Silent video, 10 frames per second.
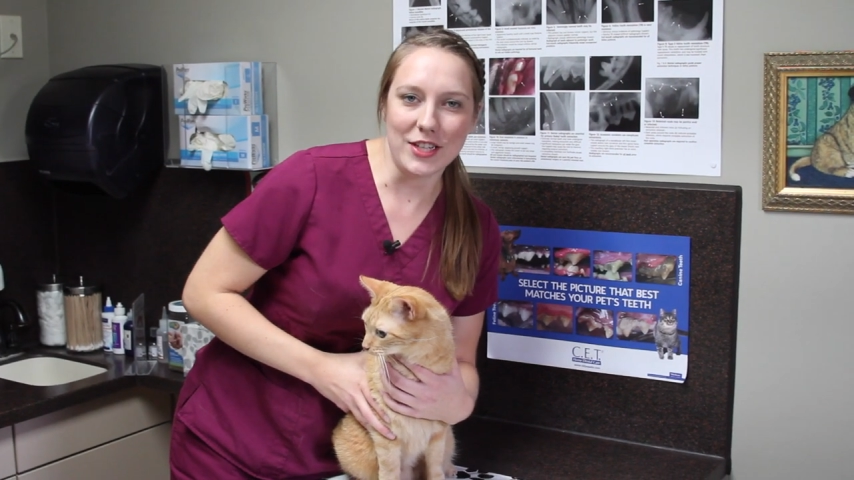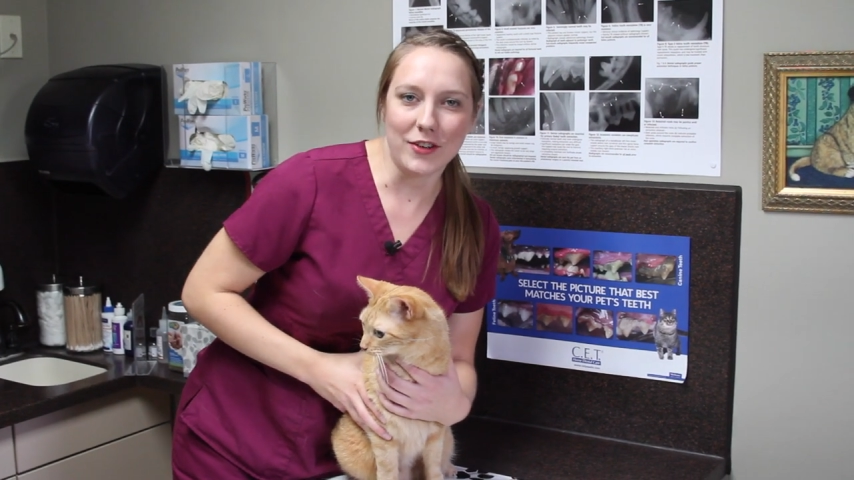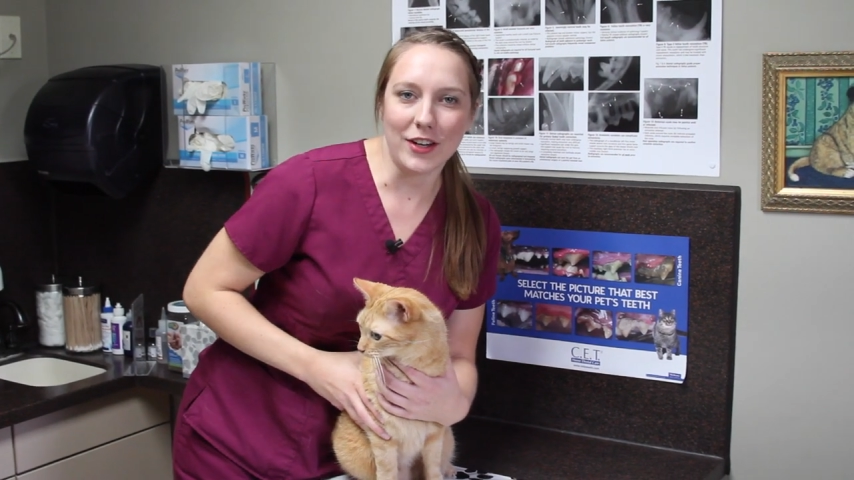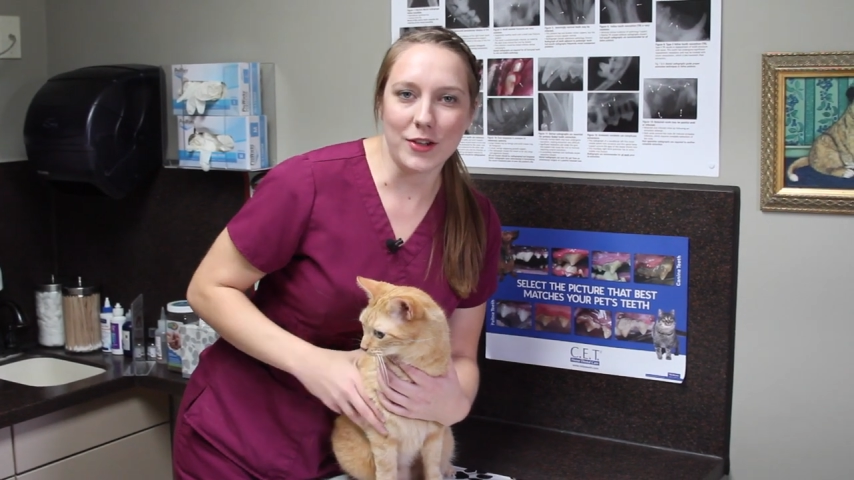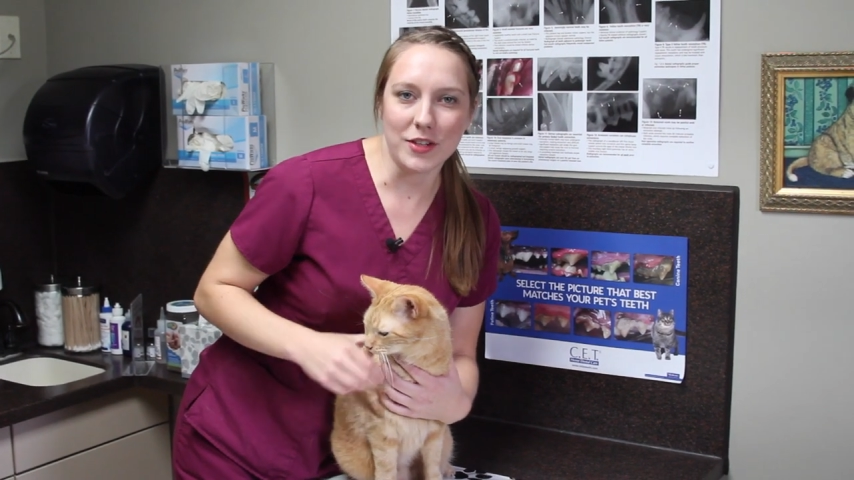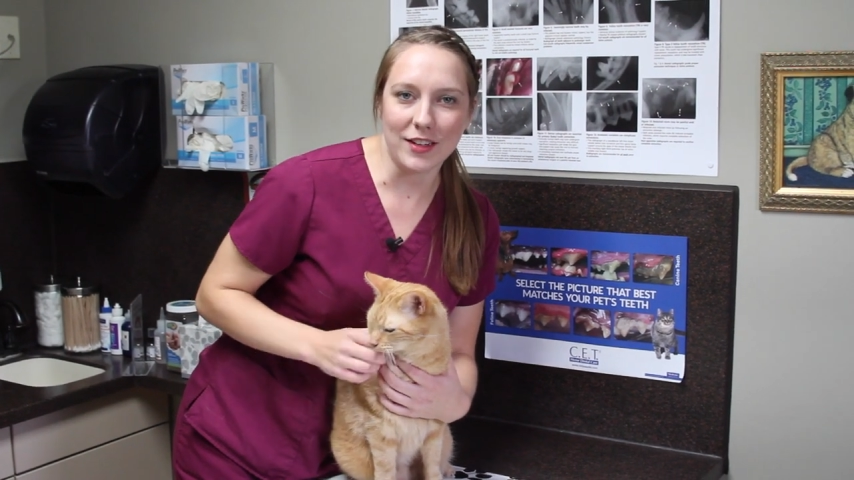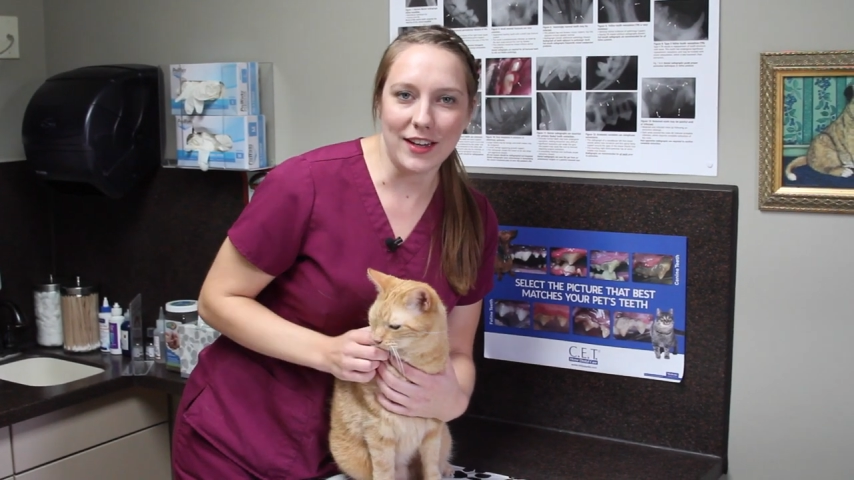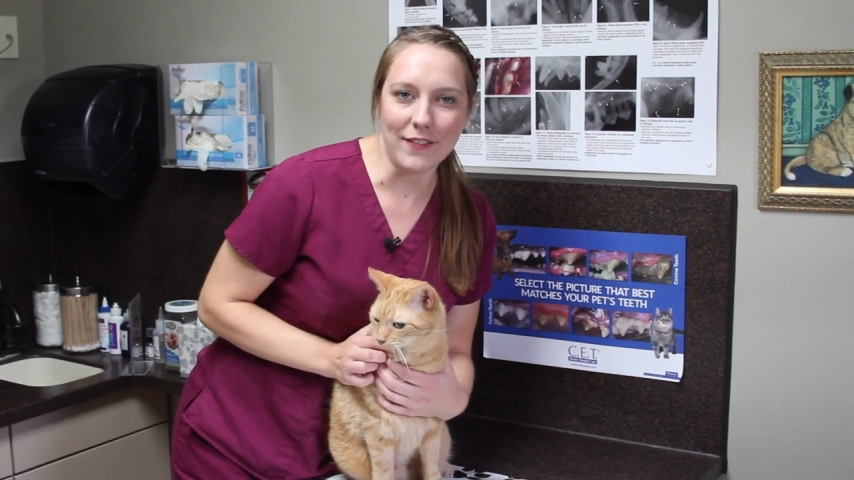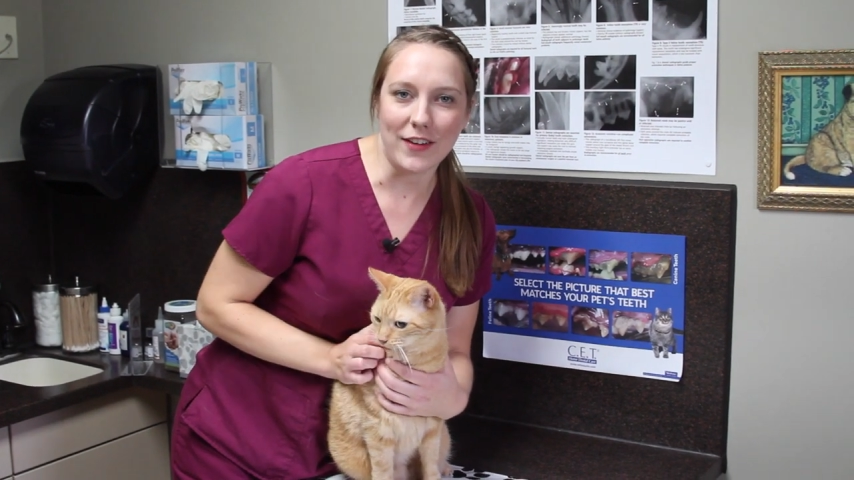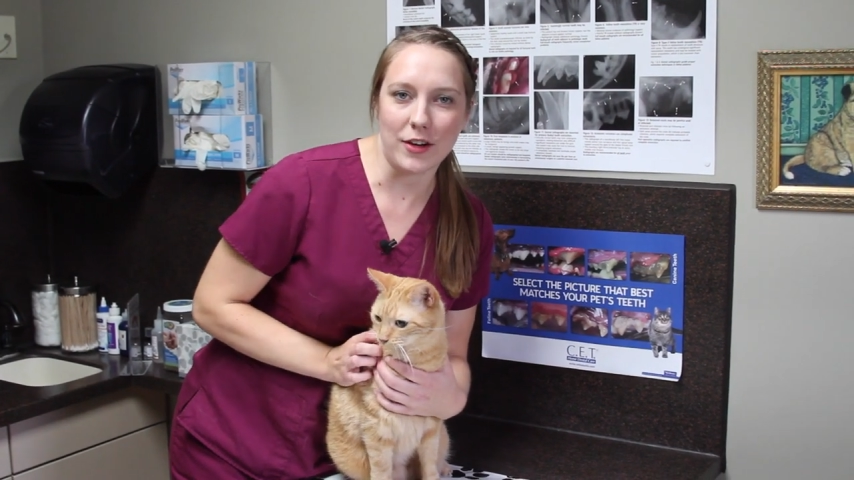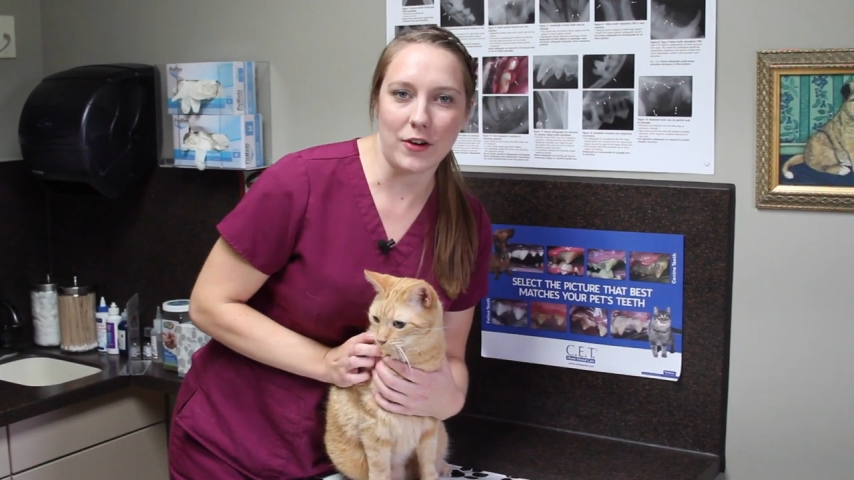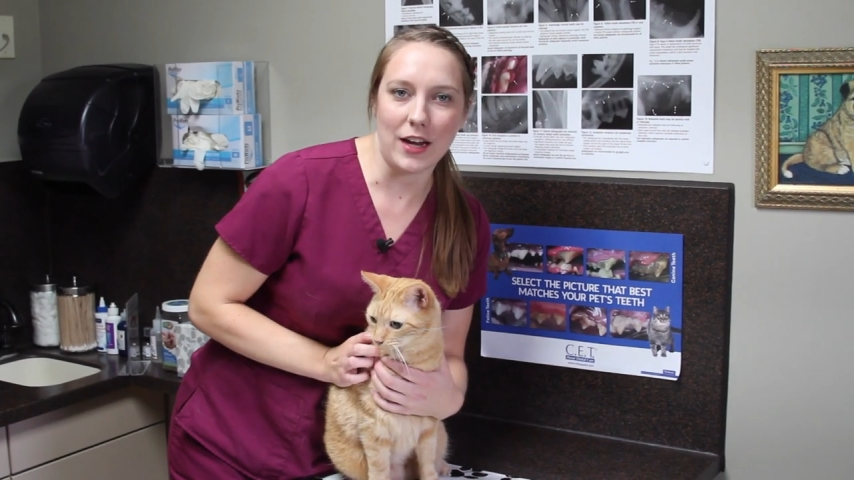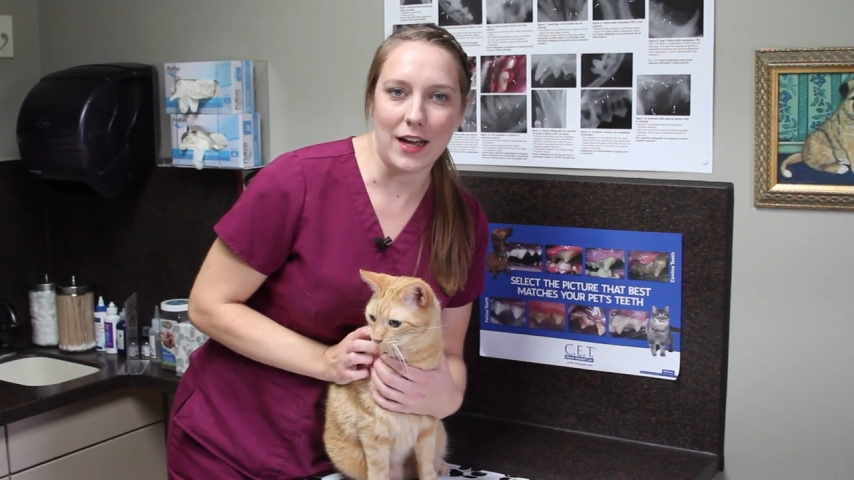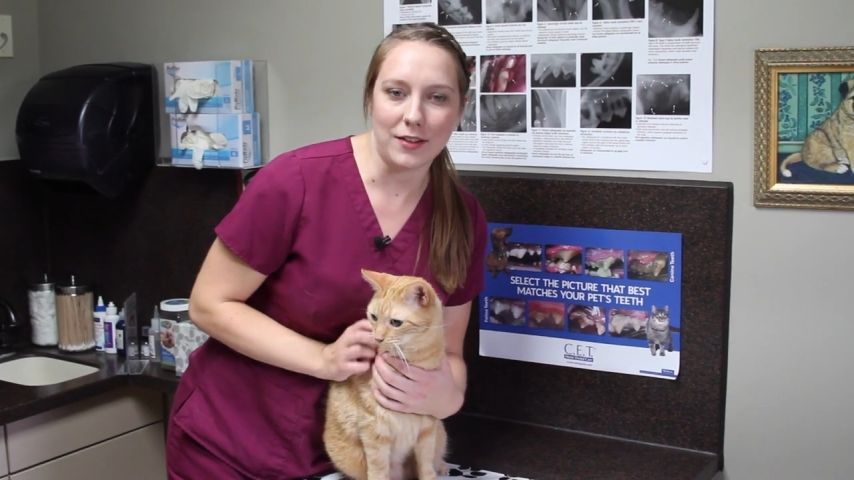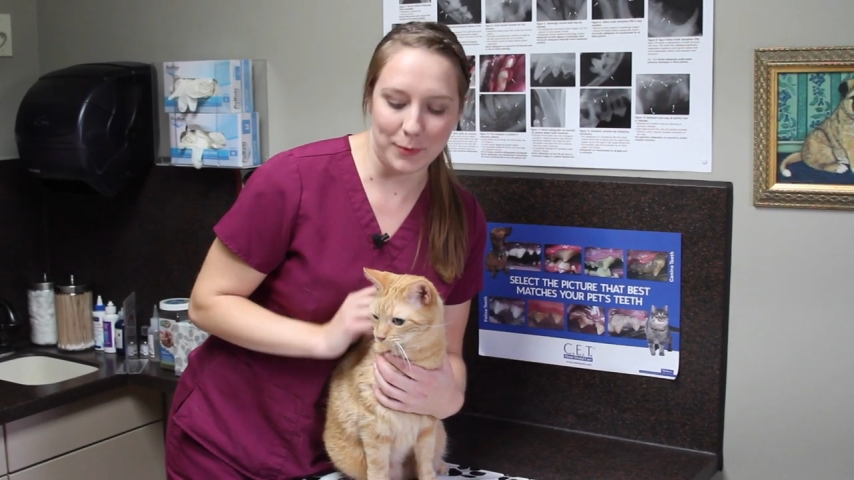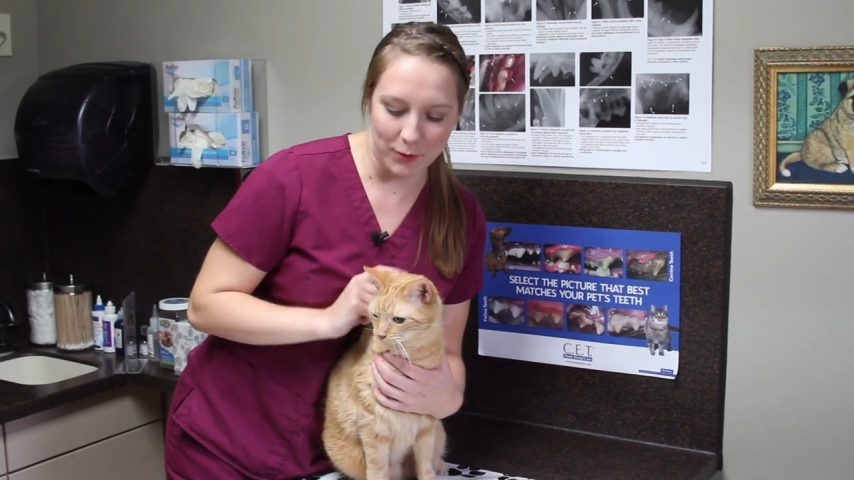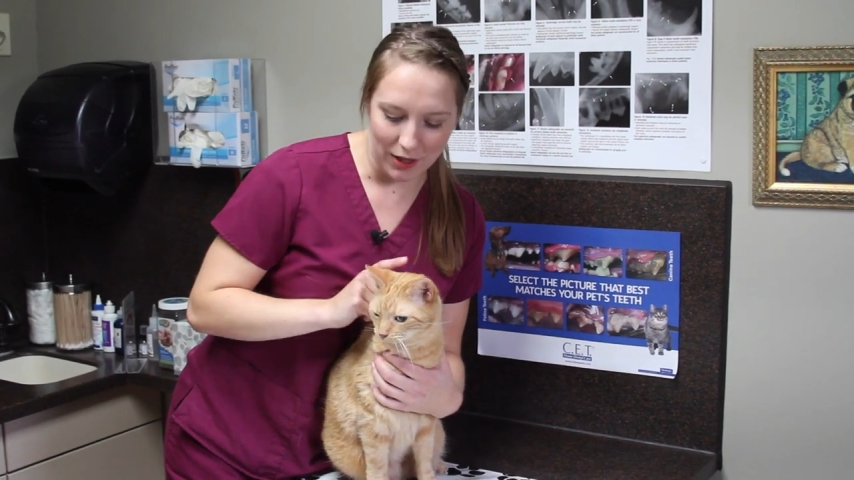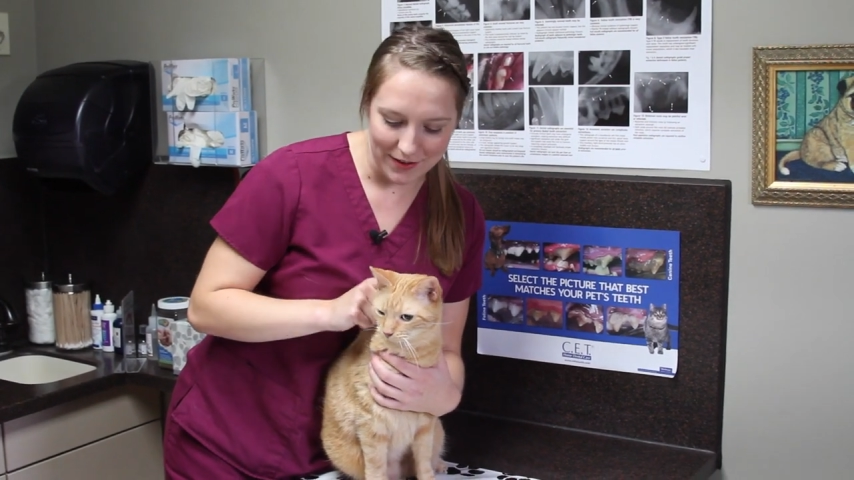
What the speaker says: here at Union Lake Veterinary Hospital,